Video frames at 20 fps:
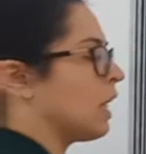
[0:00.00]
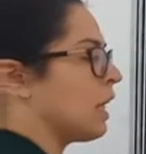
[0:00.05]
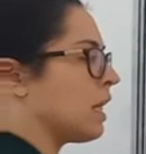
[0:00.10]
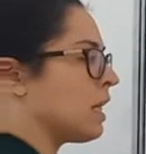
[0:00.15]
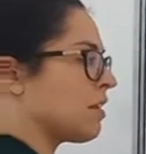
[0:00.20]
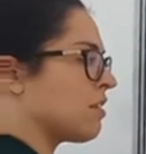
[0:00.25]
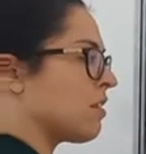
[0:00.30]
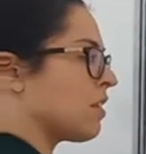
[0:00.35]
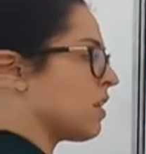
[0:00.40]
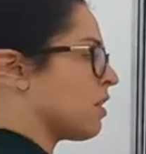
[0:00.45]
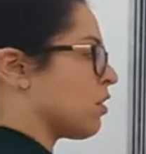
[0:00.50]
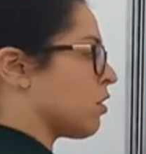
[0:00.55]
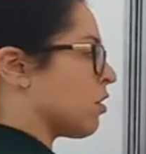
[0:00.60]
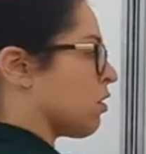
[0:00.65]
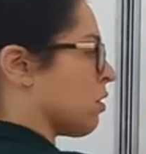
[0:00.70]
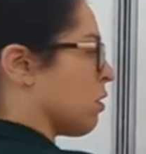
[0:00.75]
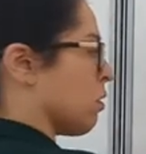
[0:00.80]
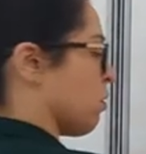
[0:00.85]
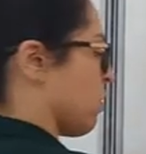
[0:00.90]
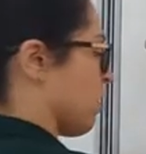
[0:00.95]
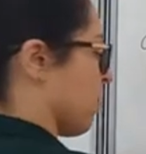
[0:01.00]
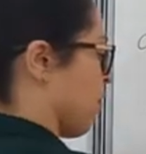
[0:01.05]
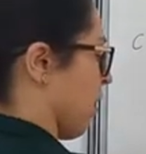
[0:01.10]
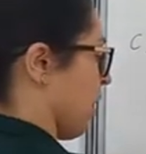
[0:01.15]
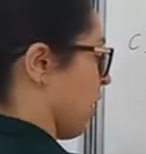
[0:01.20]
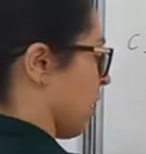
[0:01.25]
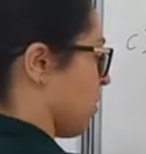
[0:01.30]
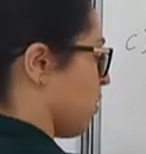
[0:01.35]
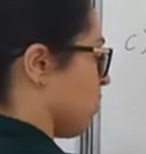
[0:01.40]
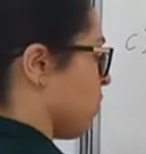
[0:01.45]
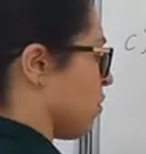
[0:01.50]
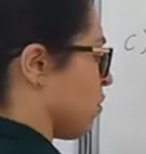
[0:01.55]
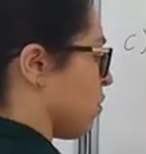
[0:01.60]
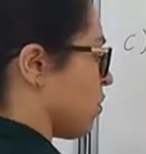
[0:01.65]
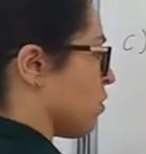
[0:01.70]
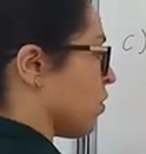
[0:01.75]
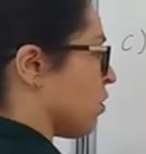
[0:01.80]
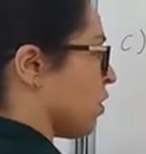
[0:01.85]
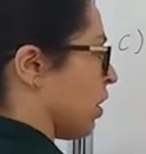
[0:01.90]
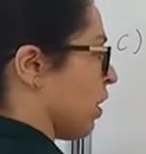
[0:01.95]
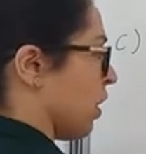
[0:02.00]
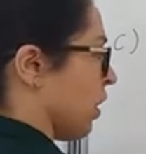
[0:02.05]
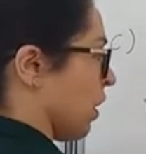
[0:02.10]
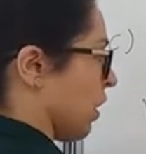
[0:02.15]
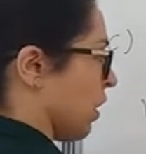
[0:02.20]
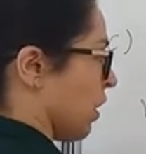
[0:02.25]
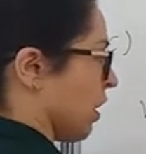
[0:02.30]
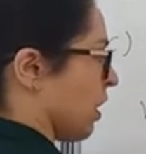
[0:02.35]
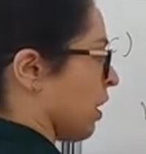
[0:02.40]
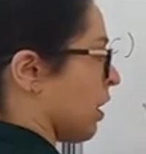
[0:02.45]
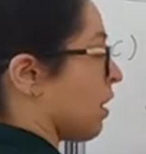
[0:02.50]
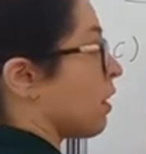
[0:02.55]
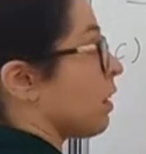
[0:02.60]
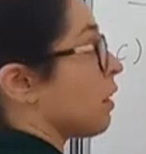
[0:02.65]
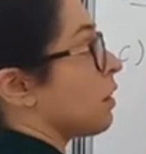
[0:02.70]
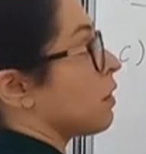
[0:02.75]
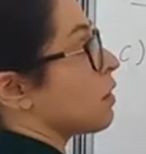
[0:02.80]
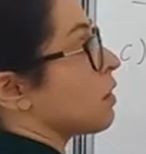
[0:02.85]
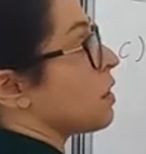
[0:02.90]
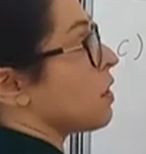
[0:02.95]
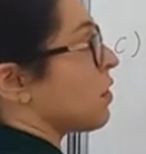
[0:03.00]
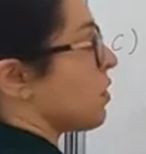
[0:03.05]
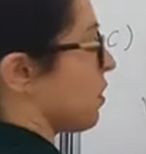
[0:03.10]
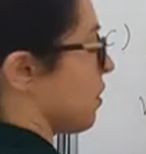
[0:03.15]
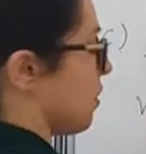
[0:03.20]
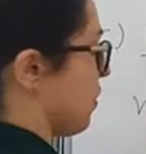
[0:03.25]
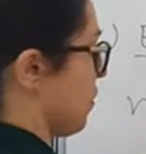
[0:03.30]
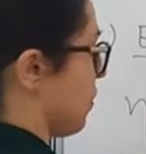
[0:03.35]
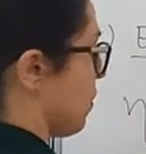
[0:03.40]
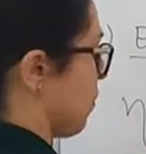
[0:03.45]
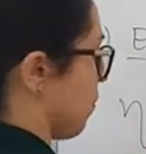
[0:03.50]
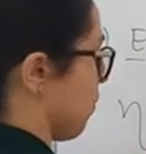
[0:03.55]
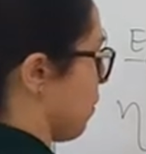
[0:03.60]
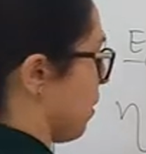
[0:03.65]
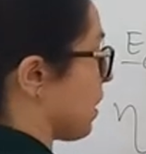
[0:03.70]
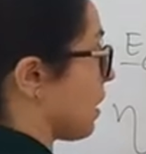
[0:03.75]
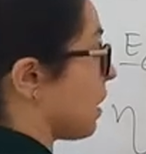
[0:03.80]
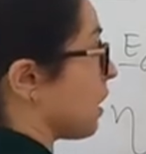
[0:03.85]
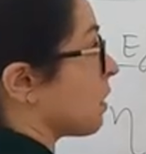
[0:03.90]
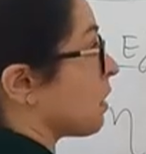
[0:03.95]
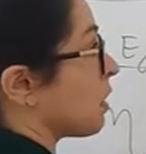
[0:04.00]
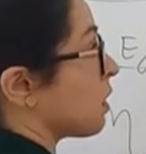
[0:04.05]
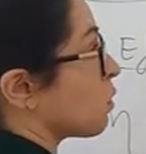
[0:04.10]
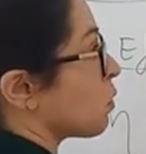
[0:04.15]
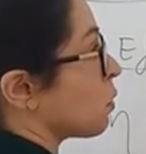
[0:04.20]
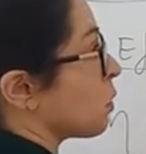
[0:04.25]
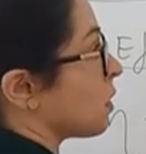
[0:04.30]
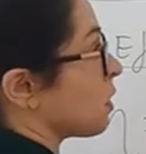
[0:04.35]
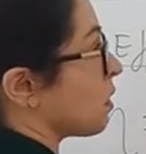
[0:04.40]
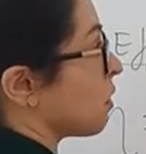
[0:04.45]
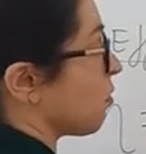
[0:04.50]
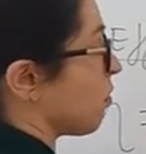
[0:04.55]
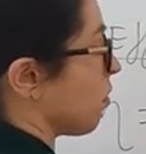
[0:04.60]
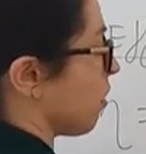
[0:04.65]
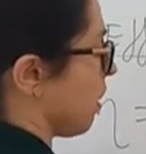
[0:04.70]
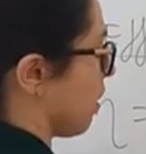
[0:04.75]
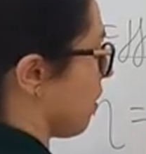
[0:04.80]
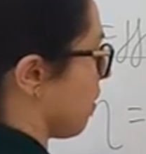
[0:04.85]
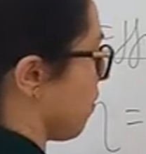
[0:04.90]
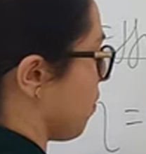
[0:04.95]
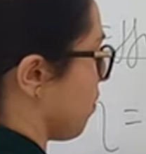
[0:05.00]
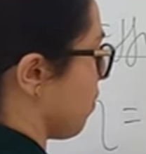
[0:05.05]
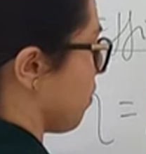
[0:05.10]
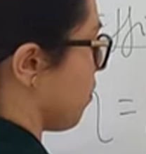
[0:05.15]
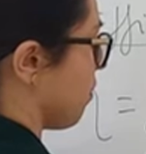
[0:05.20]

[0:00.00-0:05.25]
Let's introduce the values. Here, this is 125